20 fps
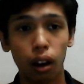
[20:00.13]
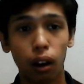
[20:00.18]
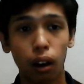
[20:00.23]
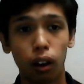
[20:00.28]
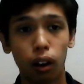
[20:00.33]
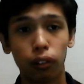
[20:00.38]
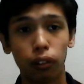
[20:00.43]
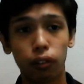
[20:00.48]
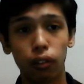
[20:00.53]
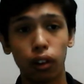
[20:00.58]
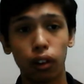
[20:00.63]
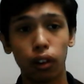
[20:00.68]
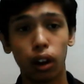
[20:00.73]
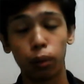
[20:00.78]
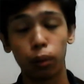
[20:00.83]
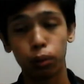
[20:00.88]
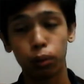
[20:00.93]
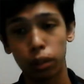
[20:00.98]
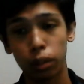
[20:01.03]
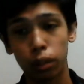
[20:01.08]
of
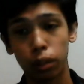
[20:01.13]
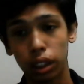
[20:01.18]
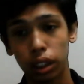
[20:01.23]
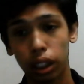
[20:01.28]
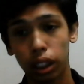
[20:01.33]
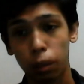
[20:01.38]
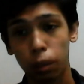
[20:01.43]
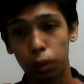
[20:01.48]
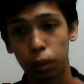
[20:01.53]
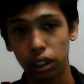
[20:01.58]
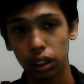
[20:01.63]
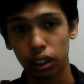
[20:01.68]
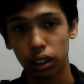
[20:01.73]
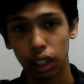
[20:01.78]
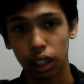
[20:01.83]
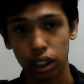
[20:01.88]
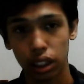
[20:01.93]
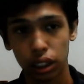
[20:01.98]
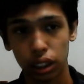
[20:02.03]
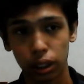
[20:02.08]
optimal capital
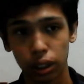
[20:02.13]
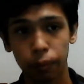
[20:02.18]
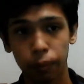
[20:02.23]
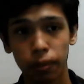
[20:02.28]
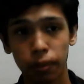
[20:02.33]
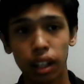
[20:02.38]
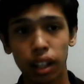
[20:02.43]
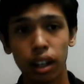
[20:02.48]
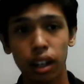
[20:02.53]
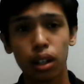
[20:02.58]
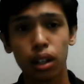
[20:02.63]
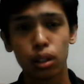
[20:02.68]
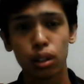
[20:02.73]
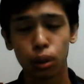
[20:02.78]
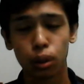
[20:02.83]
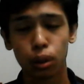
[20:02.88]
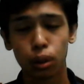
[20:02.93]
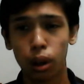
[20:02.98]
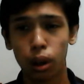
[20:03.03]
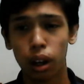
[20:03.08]
structure.
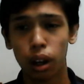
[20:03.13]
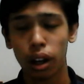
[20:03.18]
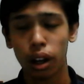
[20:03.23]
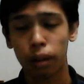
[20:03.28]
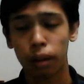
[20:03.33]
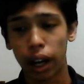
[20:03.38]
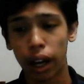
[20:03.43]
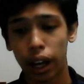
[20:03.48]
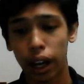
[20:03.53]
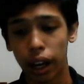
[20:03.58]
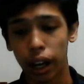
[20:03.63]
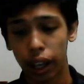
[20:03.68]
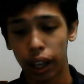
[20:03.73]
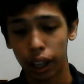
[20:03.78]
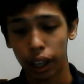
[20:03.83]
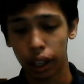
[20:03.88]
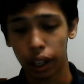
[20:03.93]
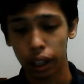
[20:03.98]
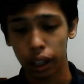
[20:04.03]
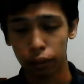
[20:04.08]
So
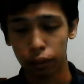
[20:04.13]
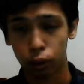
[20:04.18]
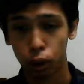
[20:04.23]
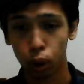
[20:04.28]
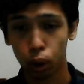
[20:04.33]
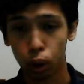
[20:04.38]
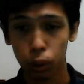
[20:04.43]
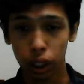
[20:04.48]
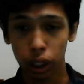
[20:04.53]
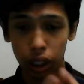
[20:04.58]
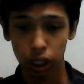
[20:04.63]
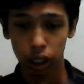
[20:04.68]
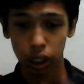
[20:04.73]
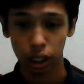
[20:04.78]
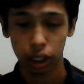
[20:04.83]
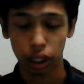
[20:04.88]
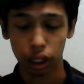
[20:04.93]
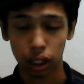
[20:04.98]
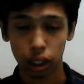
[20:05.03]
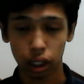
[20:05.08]
by following
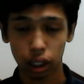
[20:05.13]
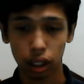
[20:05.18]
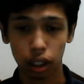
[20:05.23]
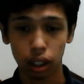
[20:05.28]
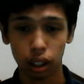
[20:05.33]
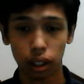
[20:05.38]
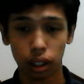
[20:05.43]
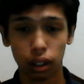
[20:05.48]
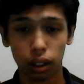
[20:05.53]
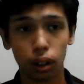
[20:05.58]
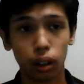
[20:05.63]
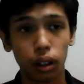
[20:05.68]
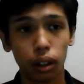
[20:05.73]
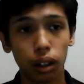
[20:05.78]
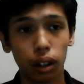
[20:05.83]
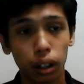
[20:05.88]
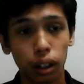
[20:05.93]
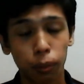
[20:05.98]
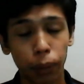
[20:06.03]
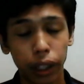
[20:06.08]

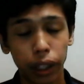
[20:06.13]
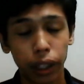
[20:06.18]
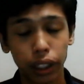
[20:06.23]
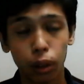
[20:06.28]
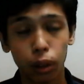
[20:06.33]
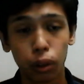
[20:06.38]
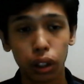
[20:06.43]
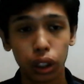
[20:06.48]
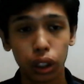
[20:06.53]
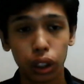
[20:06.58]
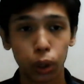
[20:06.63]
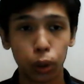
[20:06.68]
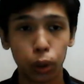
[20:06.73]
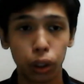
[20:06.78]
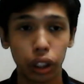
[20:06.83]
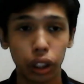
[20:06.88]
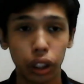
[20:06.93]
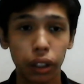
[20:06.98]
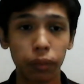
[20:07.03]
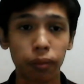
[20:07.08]
pecking order
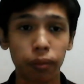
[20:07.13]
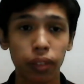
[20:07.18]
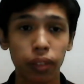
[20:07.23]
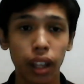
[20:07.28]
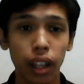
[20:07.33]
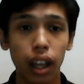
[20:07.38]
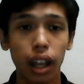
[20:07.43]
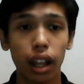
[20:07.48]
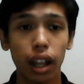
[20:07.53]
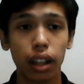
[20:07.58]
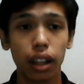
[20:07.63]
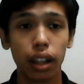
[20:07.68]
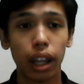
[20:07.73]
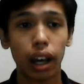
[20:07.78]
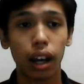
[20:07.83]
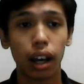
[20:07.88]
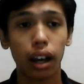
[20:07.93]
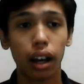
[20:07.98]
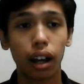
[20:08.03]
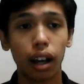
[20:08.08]
theory, they
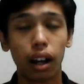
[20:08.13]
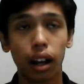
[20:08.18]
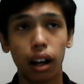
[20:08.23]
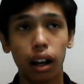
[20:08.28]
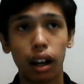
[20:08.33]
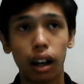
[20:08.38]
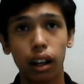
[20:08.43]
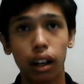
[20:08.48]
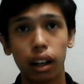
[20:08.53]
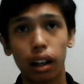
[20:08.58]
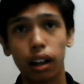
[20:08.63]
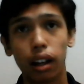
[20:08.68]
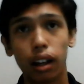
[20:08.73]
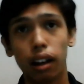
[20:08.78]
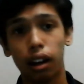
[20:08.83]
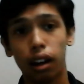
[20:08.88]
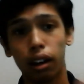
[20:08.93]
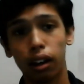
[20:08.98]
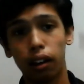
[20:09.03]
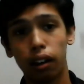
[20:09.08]
are
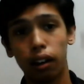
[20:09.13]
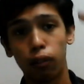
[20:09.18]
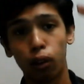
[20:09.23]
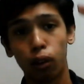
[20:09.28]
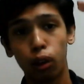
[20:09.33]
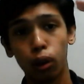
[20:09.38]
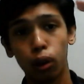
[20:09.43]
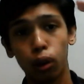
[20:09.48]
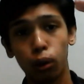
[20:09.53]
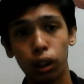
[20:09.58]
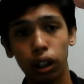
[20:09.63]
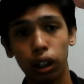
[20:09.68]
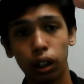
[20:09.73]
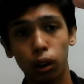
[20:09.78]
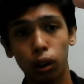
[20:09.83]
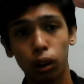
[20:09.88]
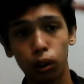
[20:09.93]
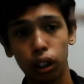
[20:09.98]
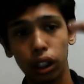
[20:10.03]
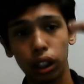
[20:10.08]
following
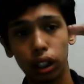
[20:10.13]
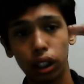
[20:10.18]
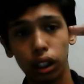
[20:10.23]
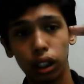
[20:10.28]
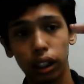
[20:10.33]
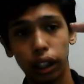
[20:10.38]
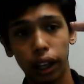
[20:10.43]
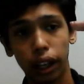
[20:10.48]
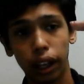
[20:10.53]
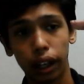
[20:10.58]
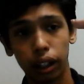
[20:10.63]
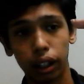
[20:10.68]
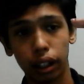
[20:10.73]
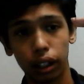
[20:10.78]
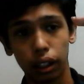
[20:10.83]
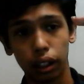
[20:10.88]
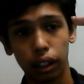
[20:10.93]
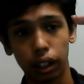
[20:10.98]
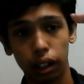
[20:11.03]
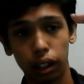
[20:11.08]
order that
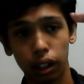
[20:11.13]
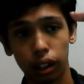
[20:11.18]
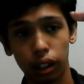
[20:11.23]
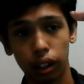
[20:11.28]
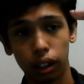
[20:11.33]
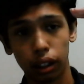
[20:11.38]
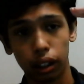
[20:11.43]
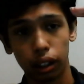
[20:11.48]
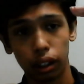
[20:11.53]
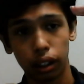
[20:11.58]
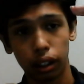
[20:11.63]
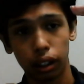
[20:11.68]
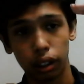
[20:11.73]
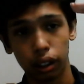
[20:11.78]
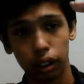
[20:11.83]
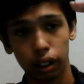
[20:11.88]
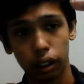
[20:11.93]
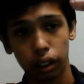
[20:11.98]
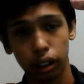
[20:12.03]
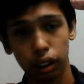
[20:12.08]
a
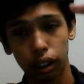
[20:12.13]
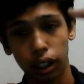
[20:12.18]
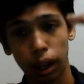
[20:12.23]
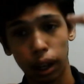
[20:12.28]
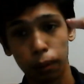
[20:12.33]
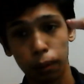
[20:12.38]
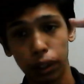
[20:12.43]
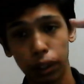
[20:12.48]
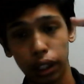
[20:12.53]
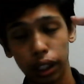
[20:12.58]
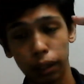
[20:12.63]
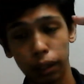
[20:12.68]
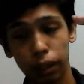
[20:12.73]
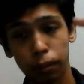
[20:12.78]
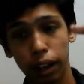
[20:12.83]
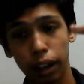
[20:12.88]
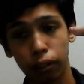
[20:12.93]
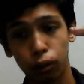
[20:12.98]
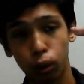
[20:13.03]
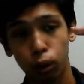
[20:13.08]
company
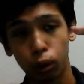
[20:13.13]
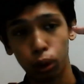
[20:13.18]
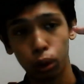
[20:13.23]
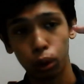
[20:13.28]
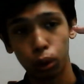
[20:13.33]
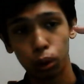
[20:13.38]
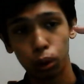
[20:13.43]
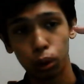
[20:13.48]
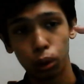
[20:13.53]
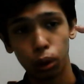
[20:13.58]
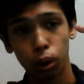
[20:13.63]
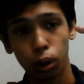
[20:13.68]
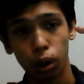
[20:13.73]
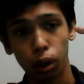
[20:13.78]
might follow,